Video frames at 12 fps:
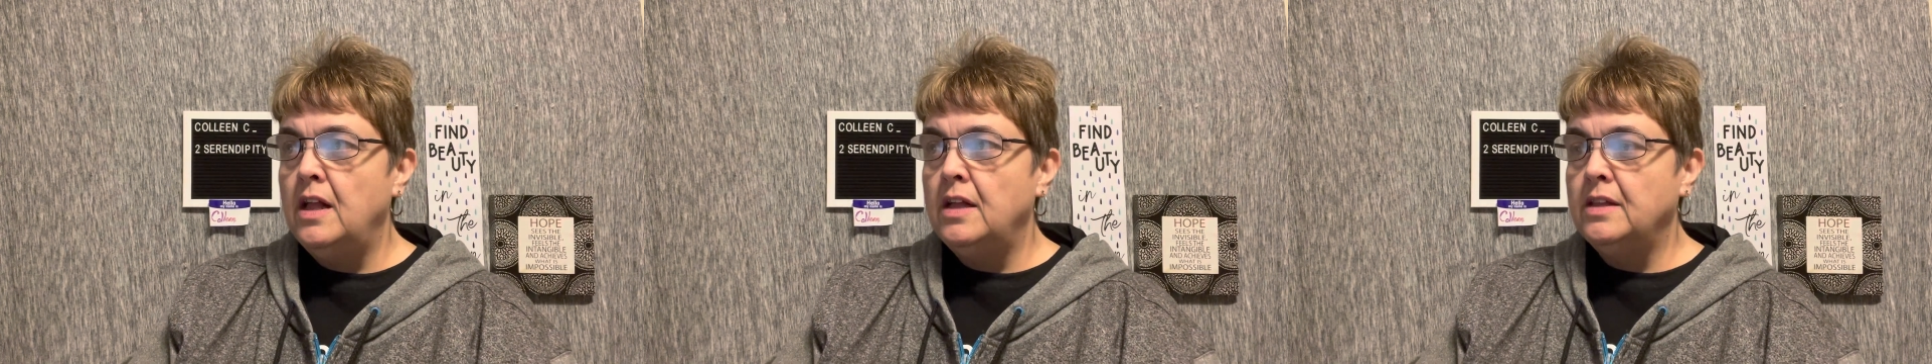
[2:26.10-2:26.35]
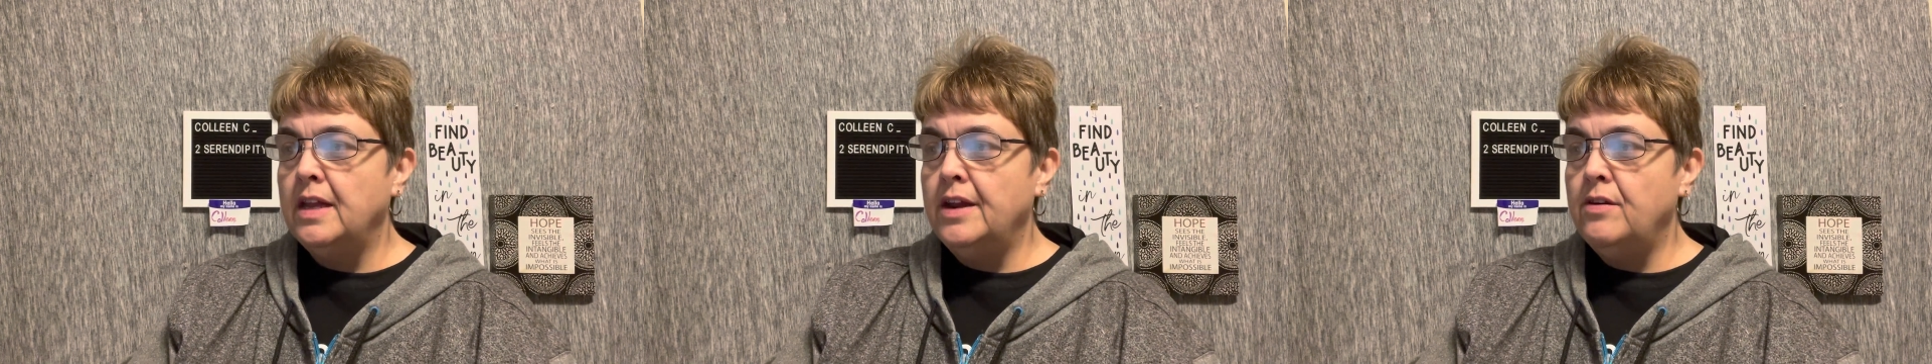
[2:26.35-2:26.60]

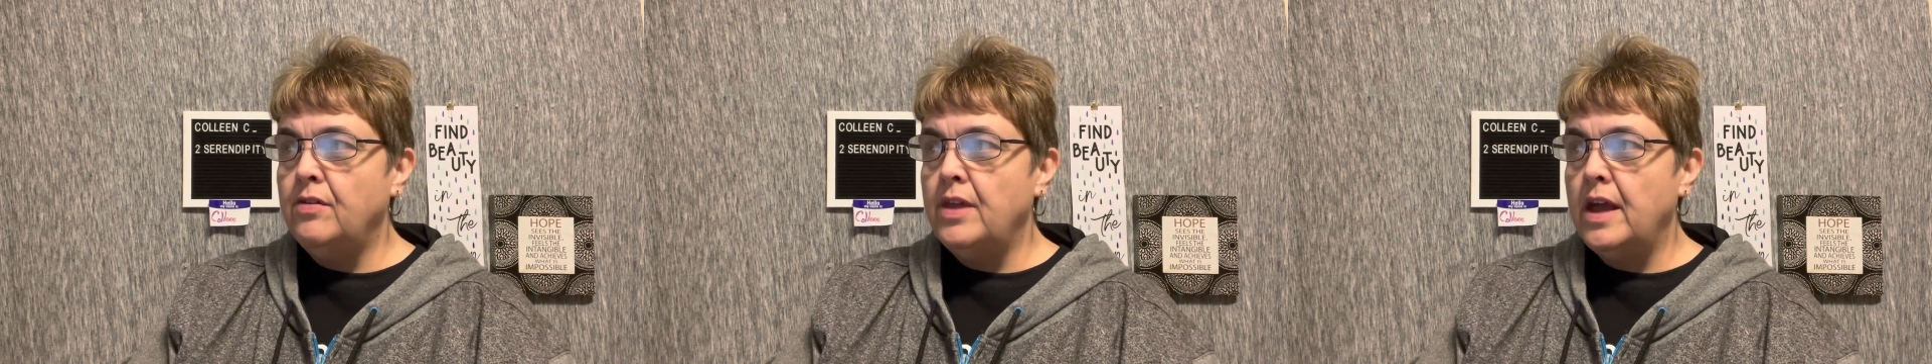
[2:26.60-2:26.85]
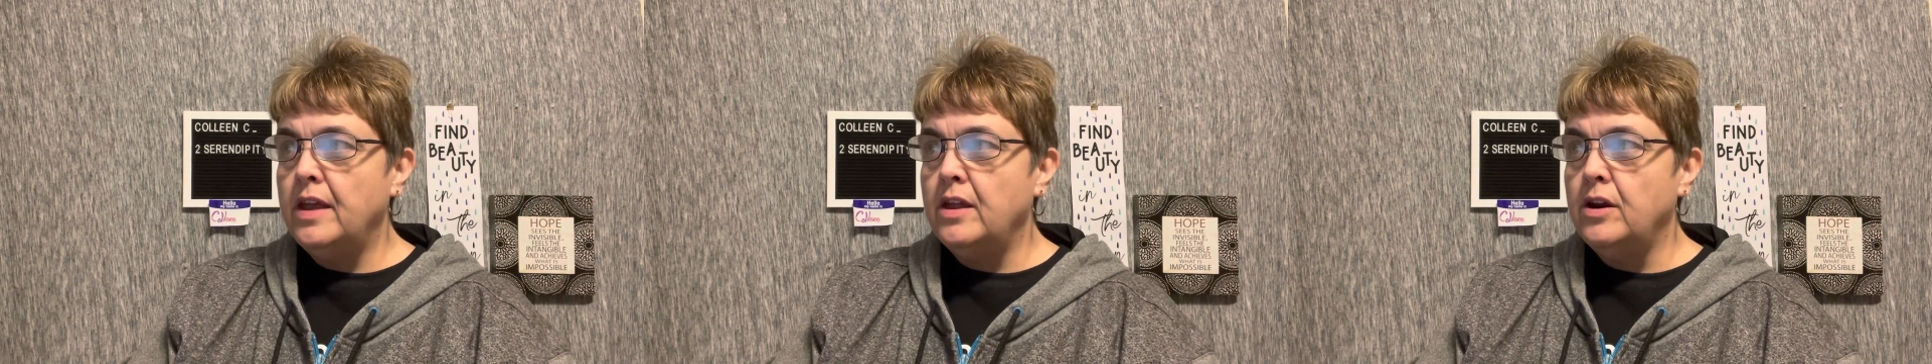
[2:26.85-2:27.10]
Later
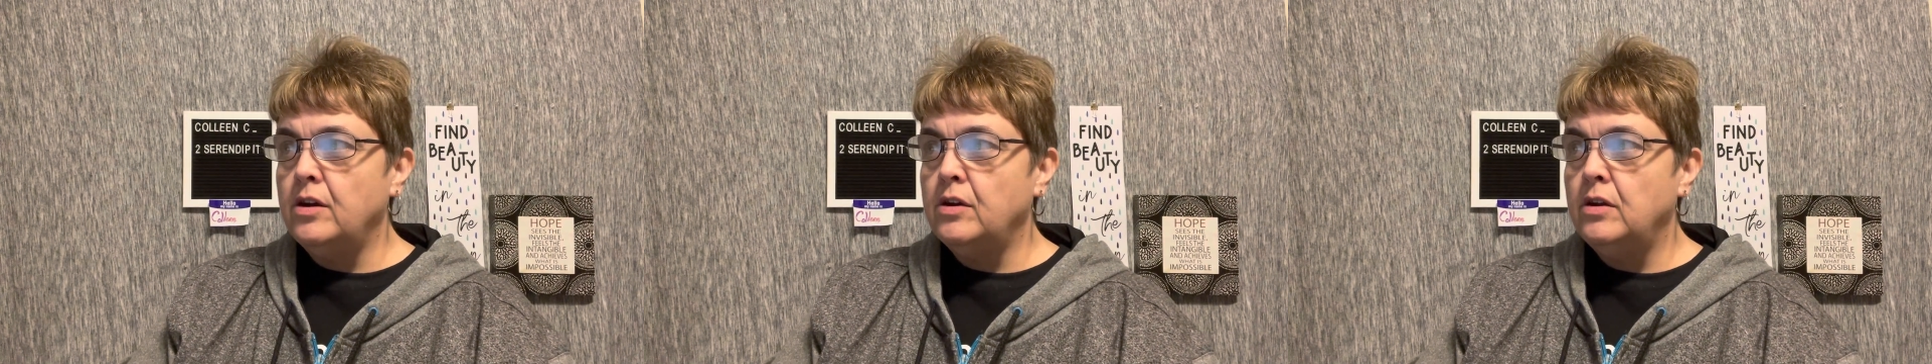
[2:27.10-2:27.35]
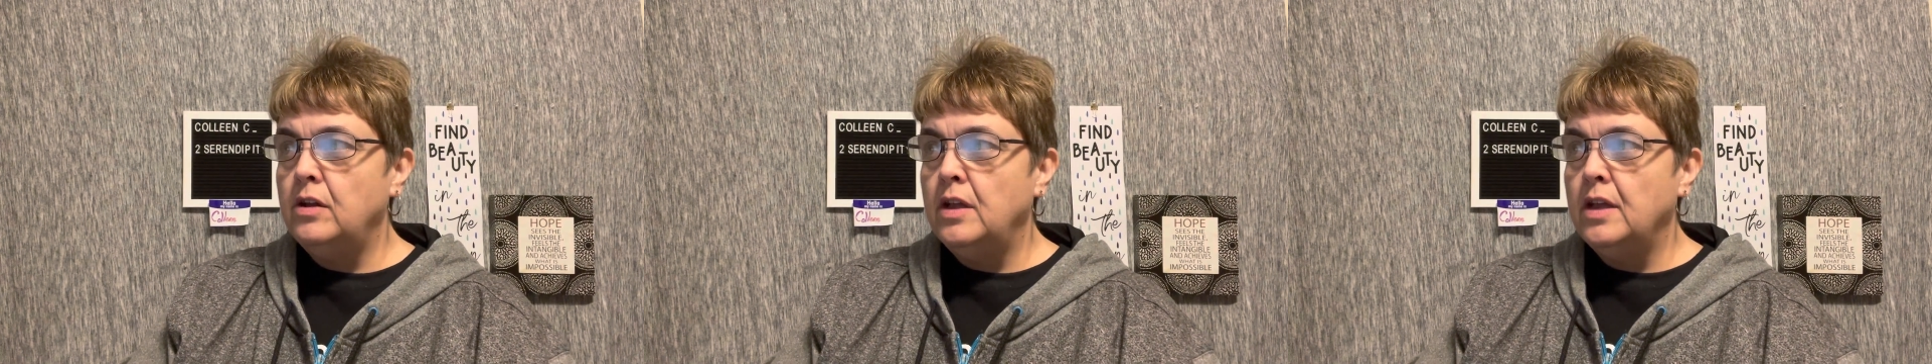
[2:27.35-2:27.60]
that
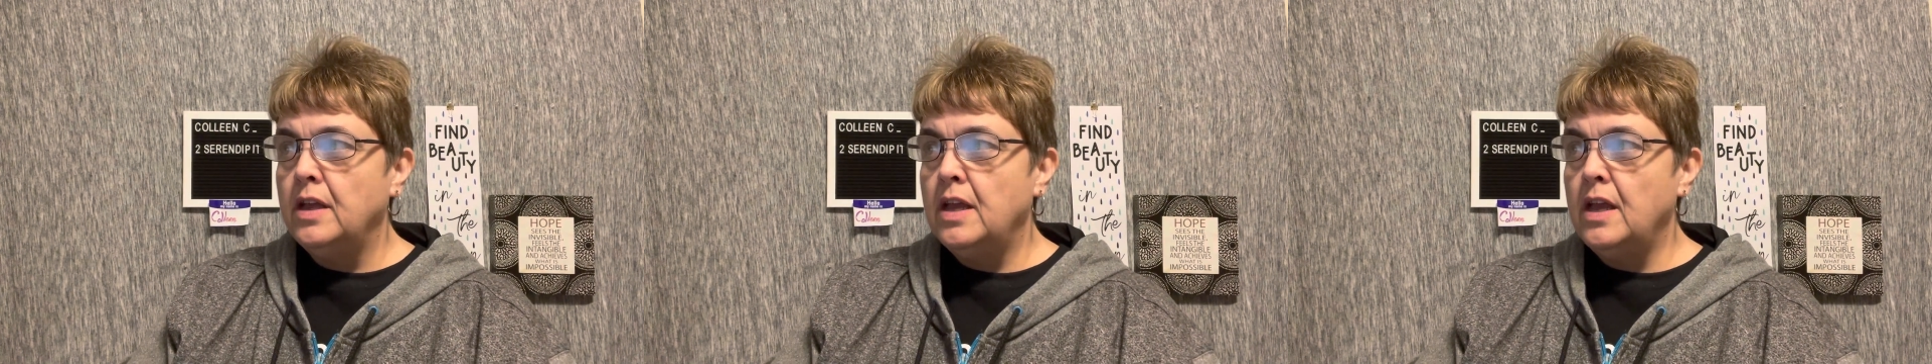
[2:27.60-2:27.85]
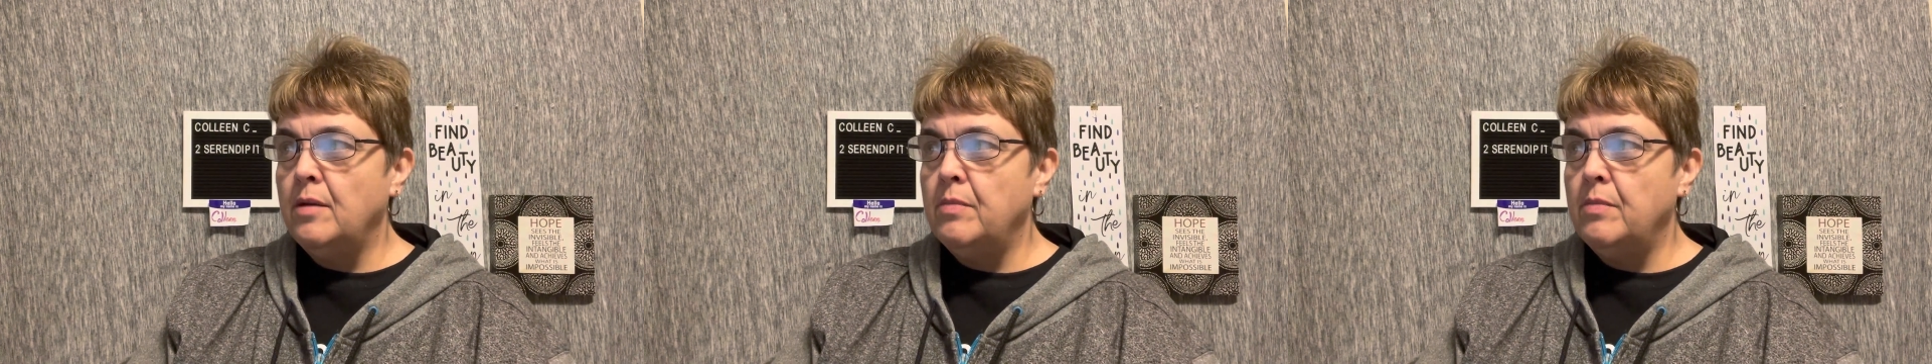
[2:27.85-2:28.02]
year, King